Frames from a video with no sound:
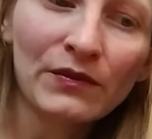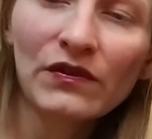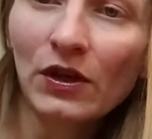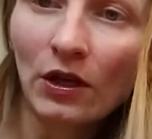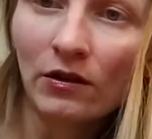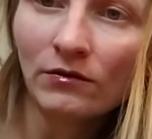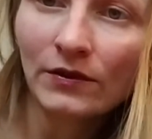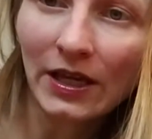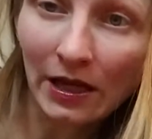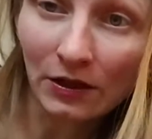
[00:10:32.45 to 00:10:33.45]
fill
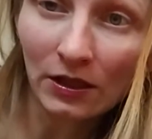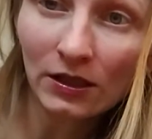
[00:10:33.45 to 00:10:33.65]
the cannula,